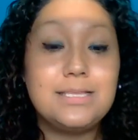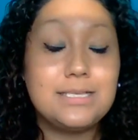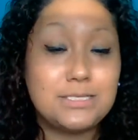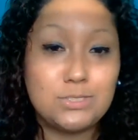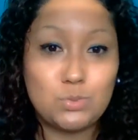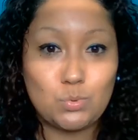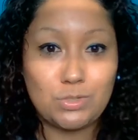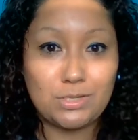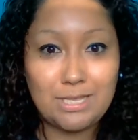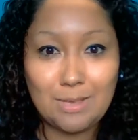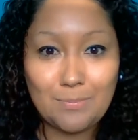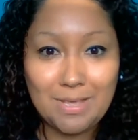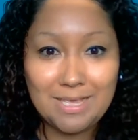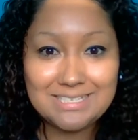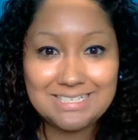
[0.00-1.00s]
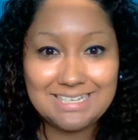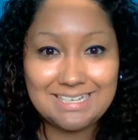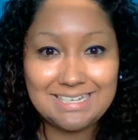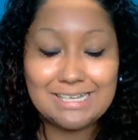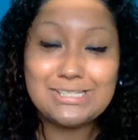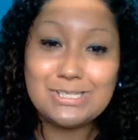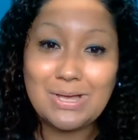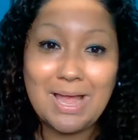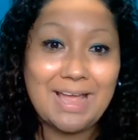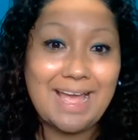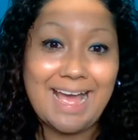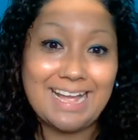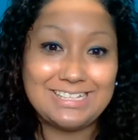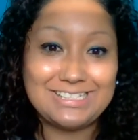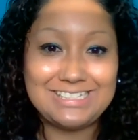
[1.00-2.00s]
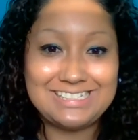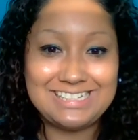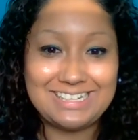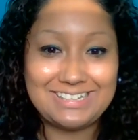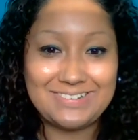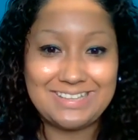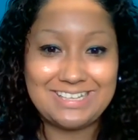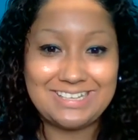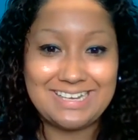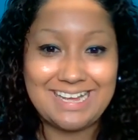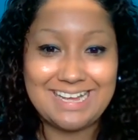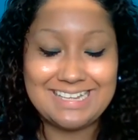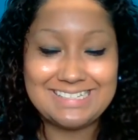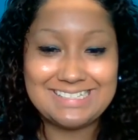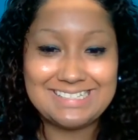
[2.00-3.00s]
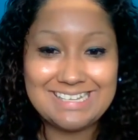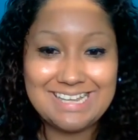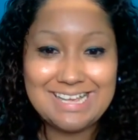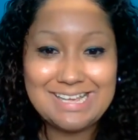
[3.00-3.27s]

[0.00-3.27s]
this is really amazing. So I had to share with you guys.